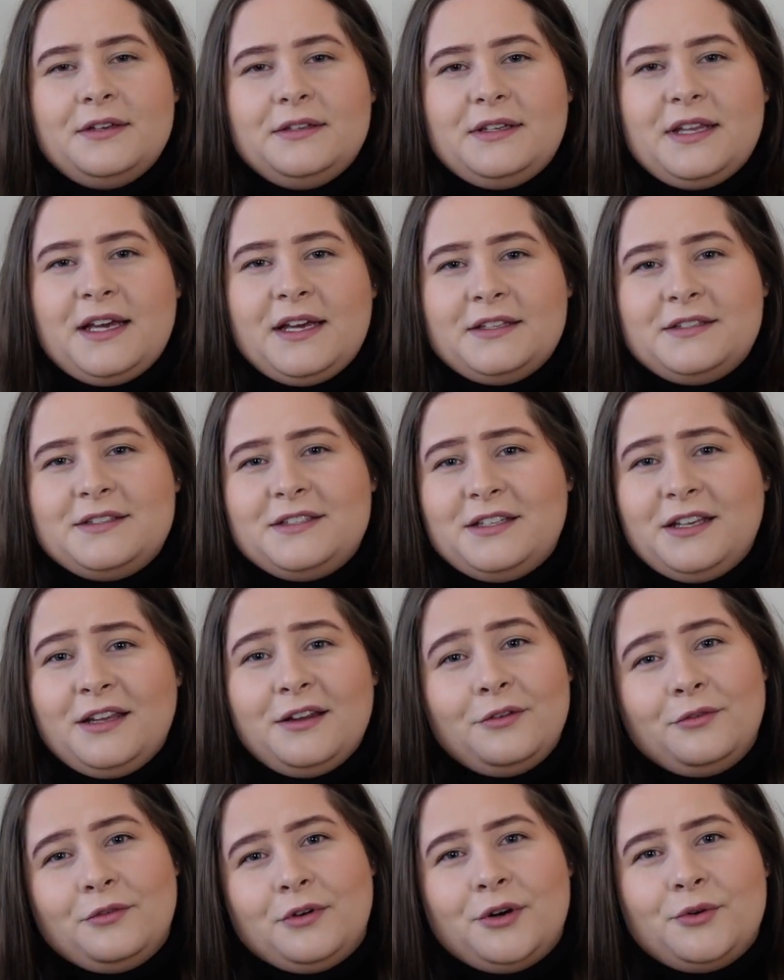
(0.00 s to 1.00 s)
that
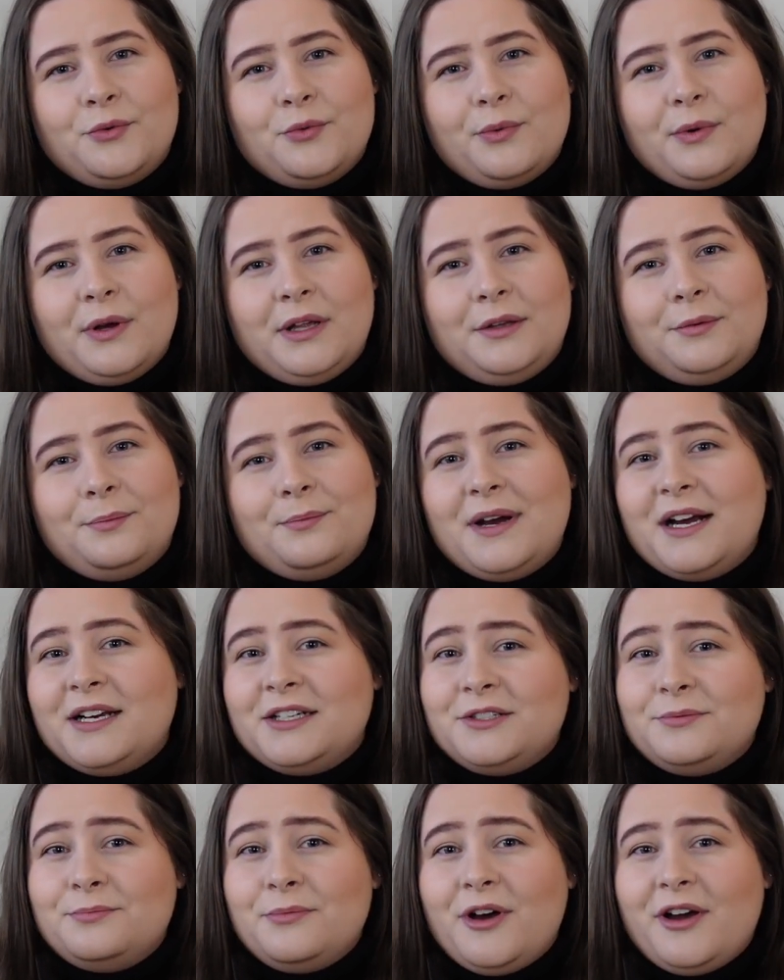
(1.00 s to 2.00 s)
silver will
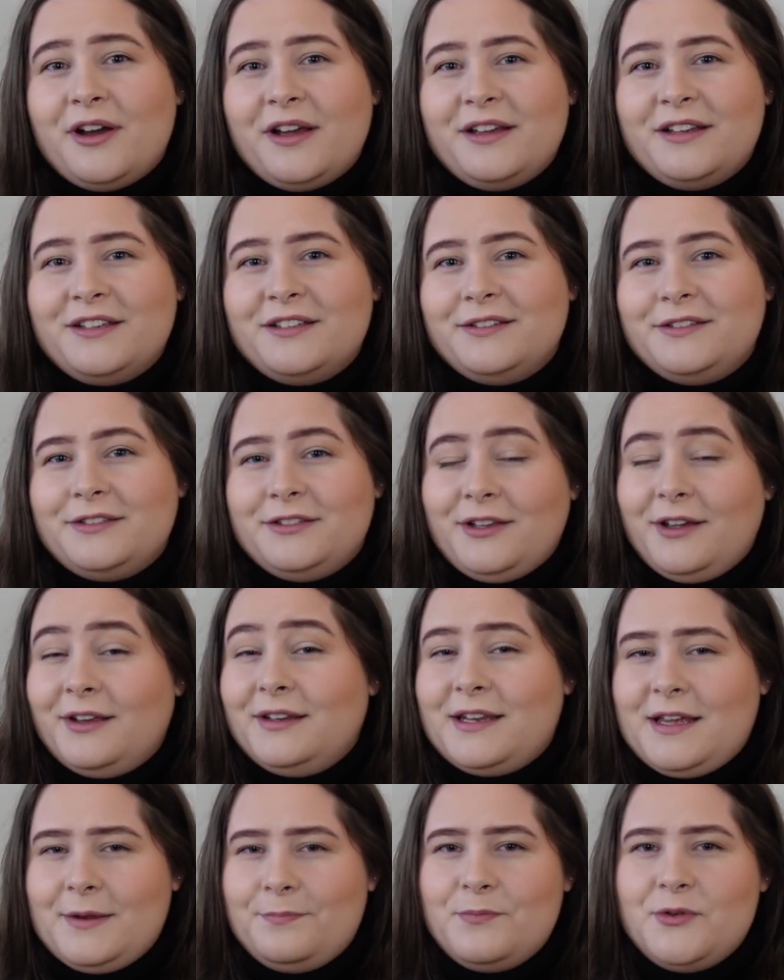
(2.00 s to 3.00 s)
match my style
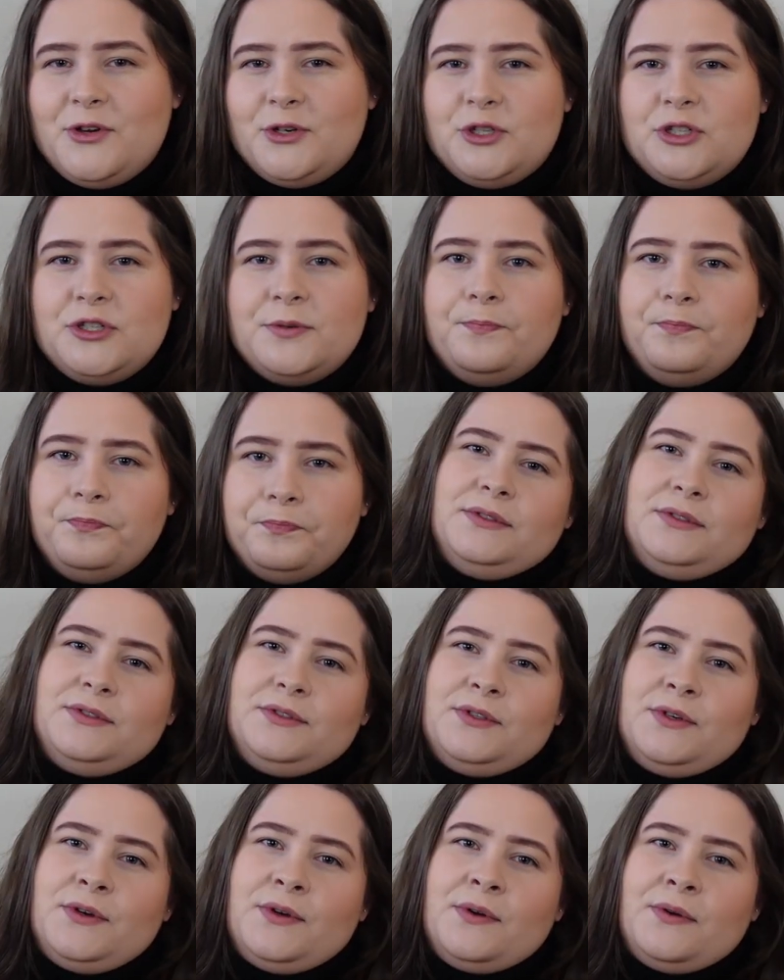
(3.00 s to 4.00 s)
that much.
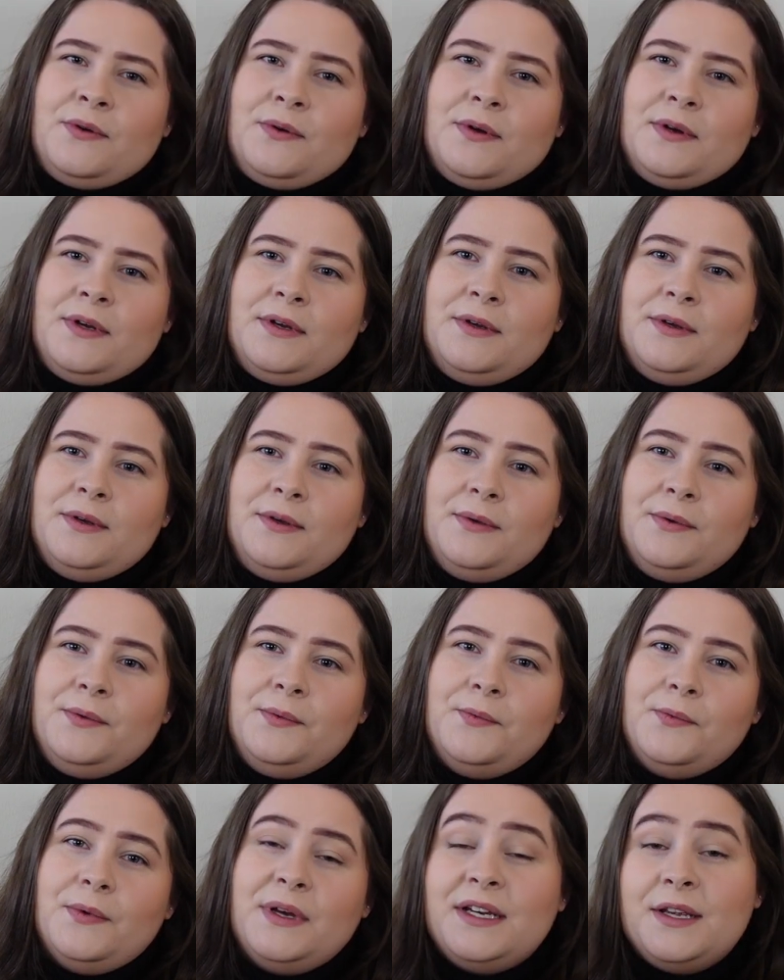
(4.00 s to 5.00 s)
So
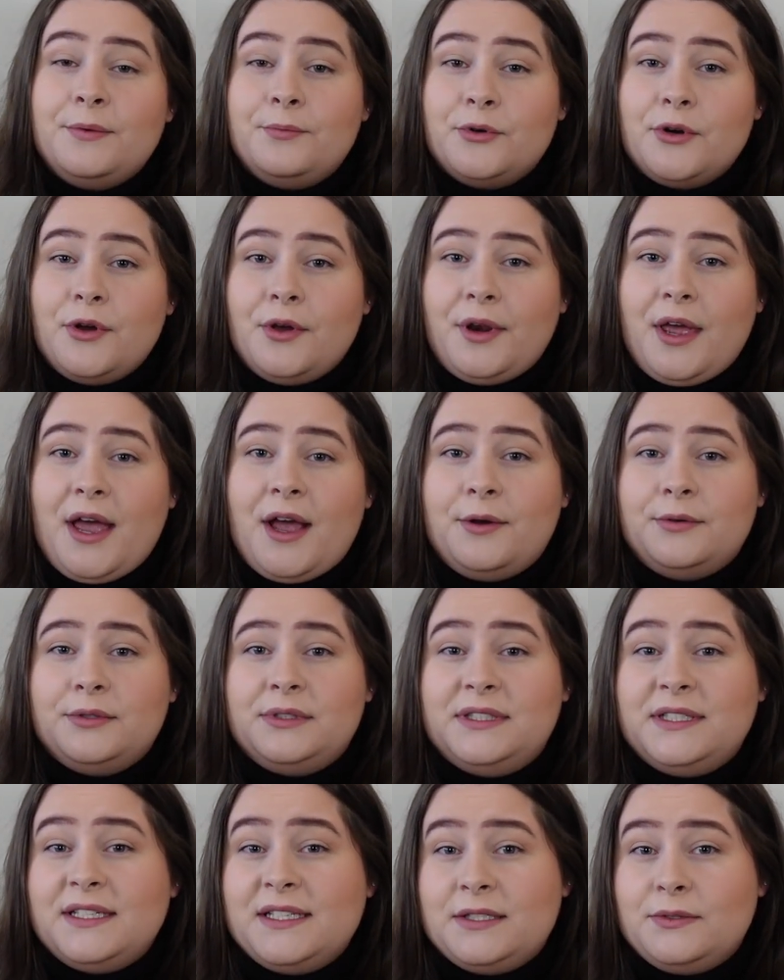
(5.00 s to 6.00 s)
when he brought
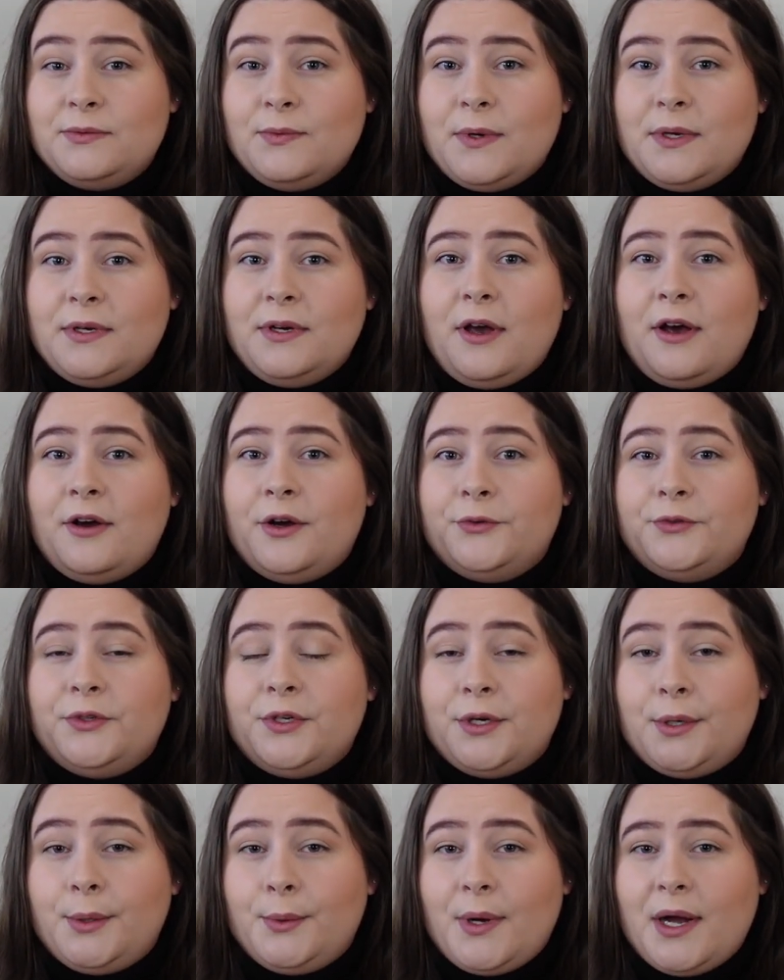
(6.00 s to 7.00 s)
out this one
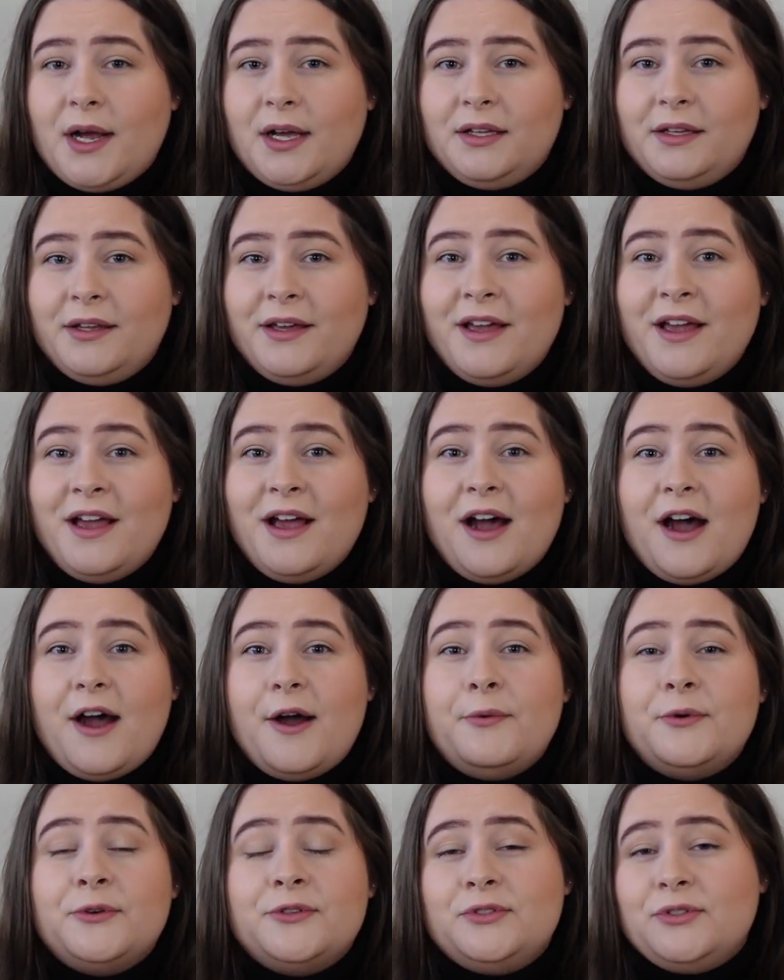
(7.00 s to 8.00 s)
after a while, I
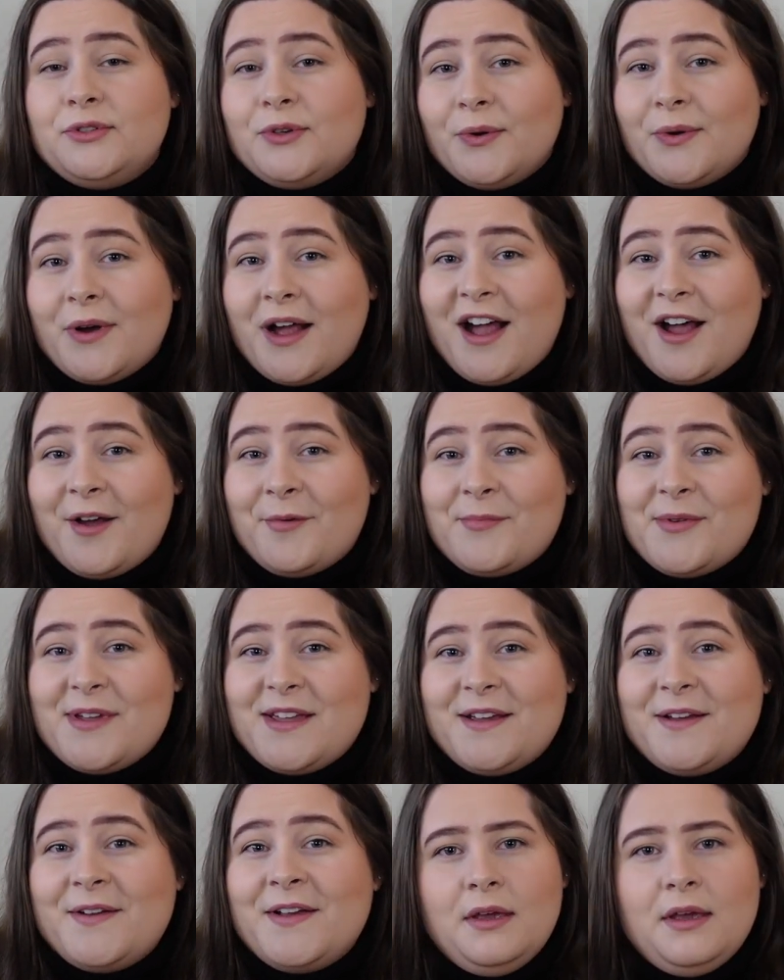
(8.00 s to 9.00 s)
was so
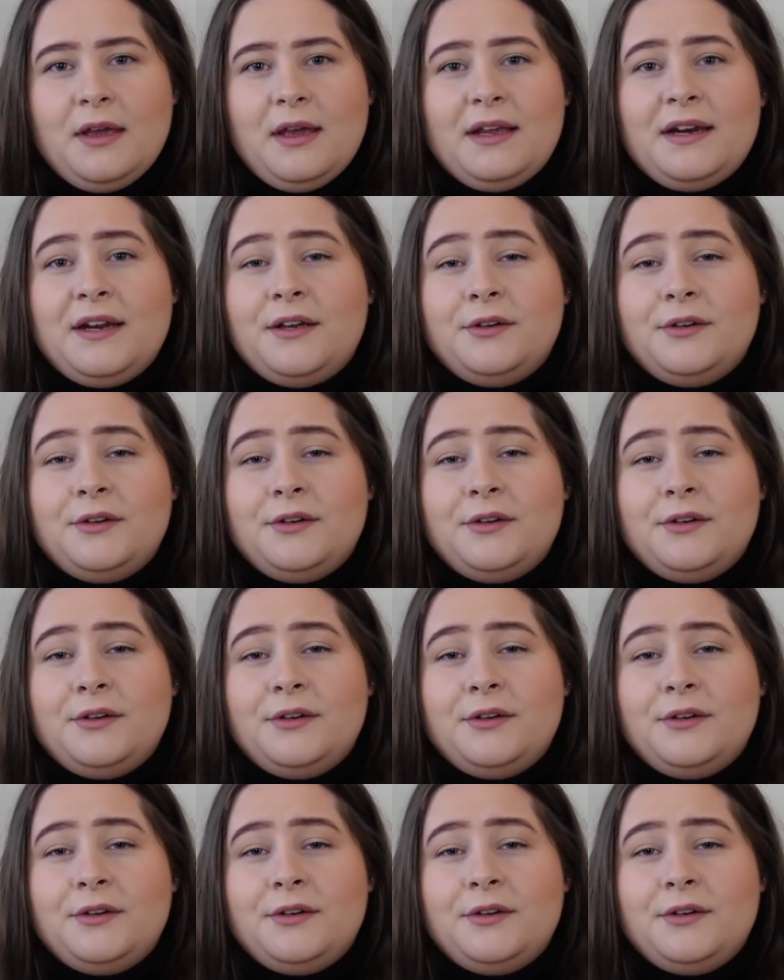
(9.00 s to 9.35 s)
happy. And